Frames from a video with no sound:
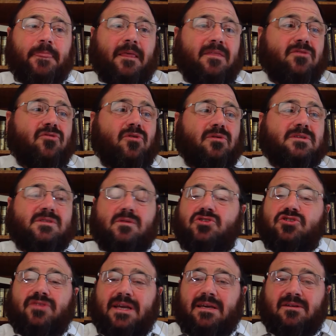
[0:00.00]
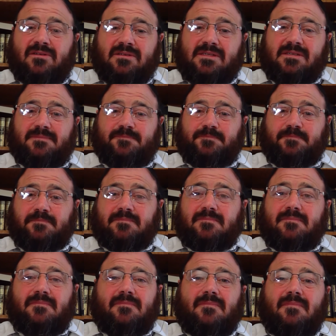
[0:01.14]
There are also triggers.
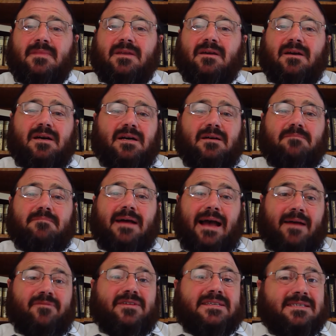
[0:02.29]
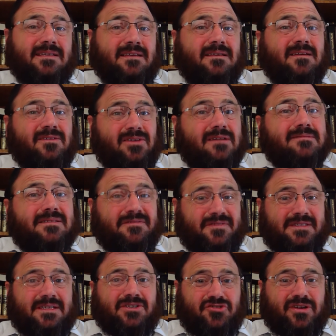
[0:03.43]
Obviously, Yantif
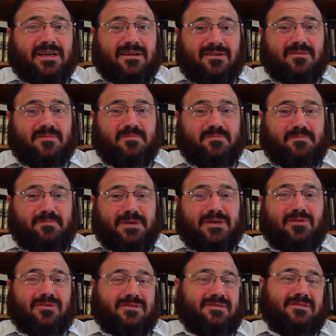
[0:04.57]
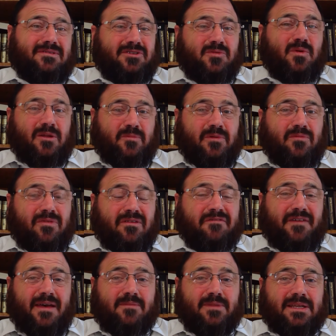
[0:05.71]
is a trigger because you want to be with your
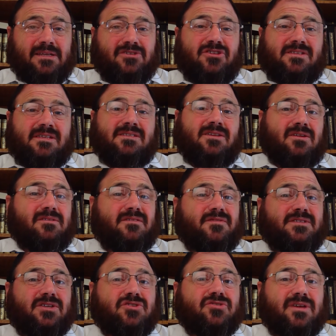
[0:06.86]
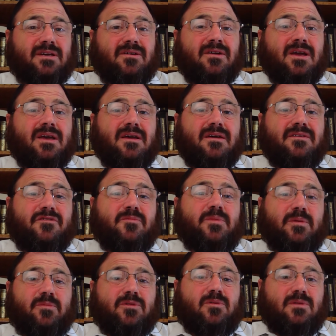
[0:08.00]
family, just as Yantif is a trigger for
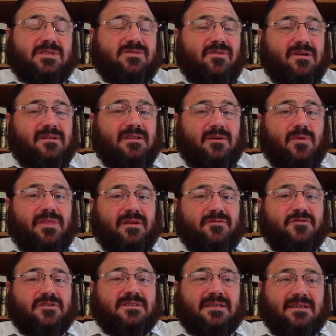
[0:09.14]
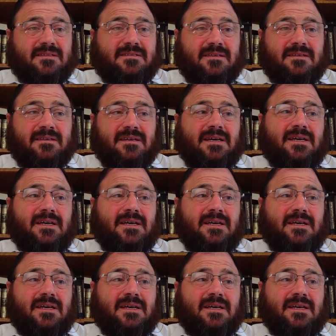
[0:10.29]
people who are struggling with infertility.